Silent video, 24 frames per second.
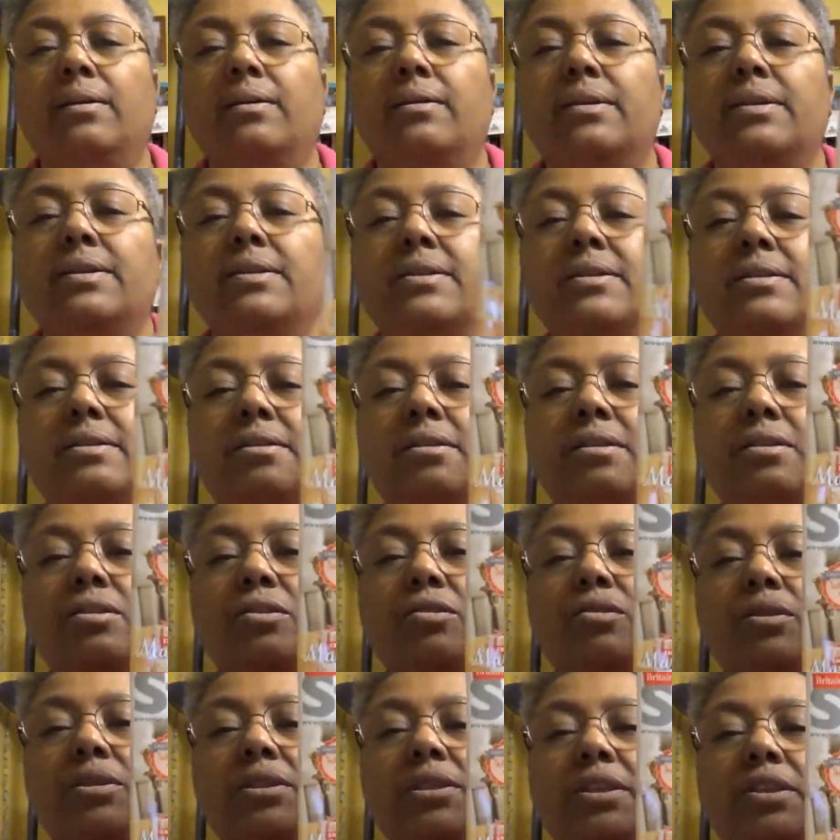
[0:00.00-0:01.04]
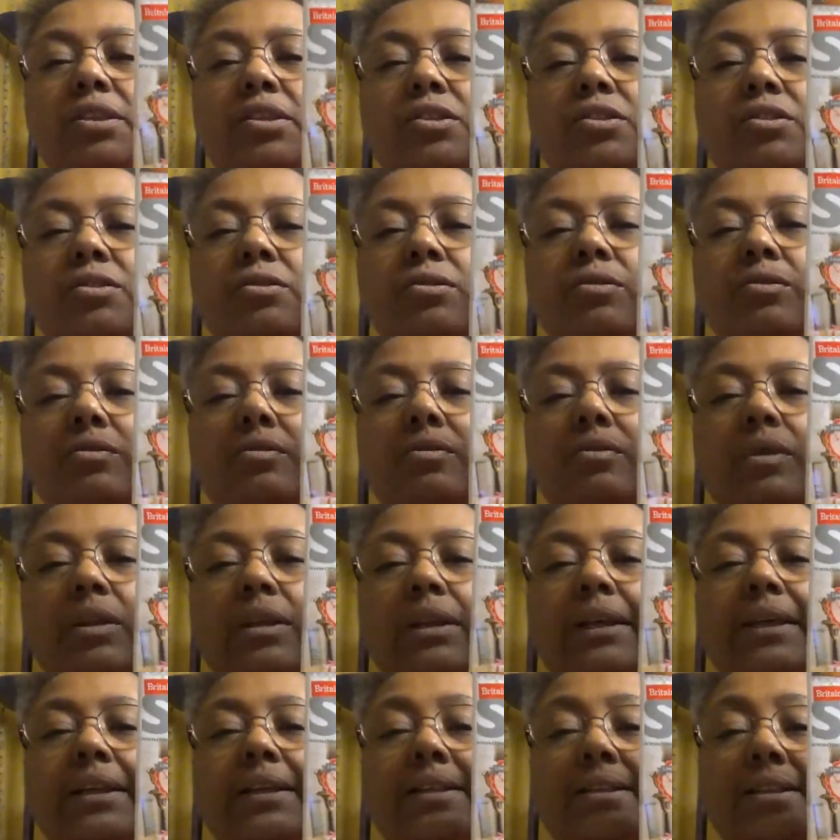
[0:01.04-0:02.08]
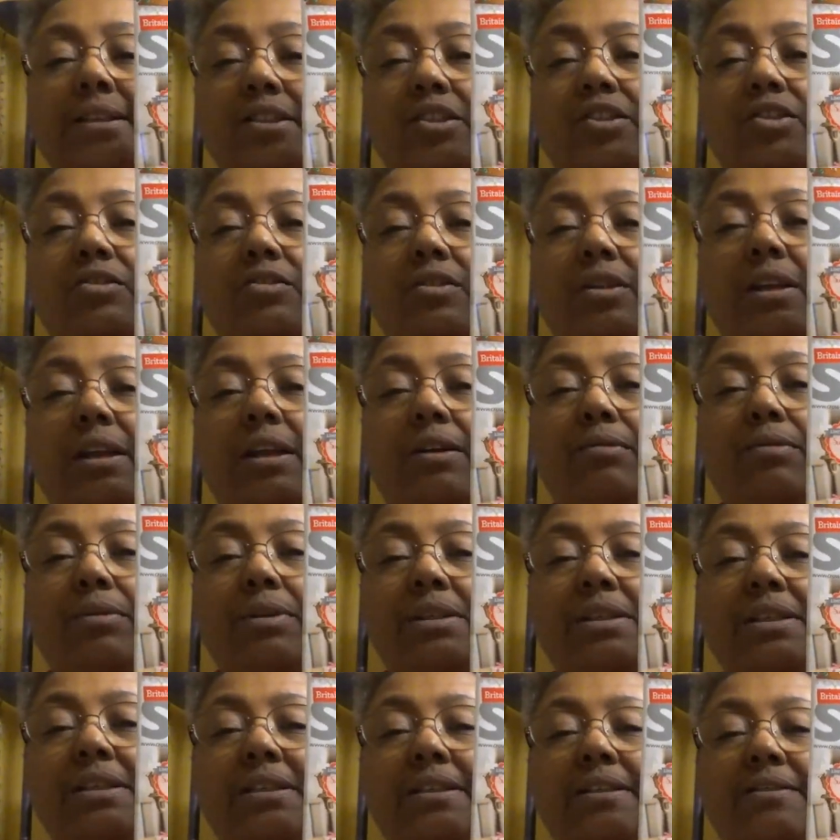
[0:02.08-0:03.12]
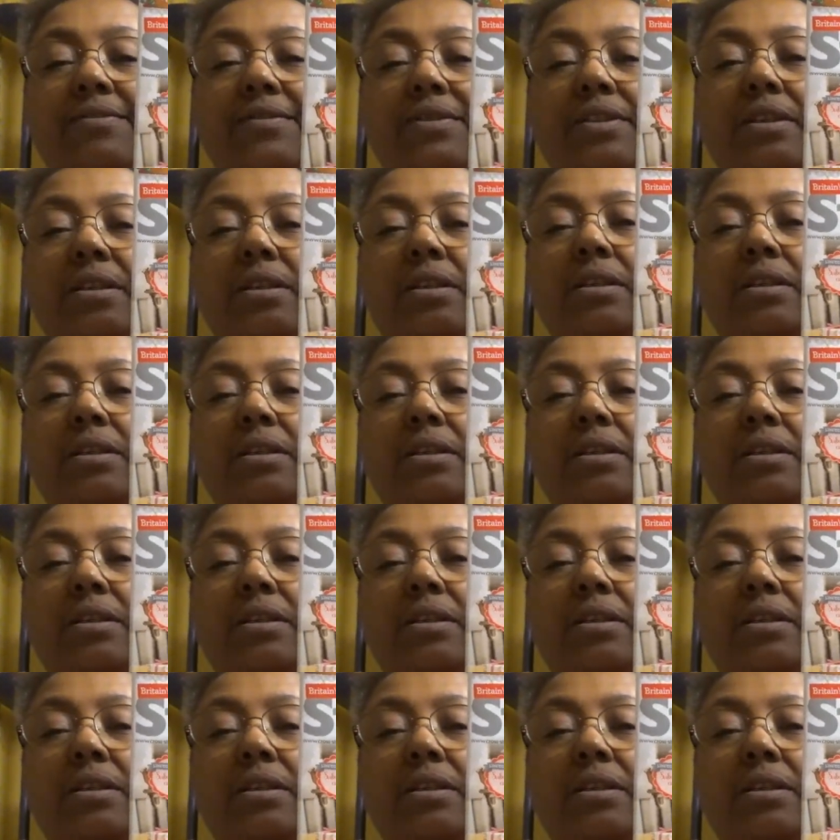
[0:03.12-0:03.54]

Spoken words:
this is the newest issue, the latest issue that I received.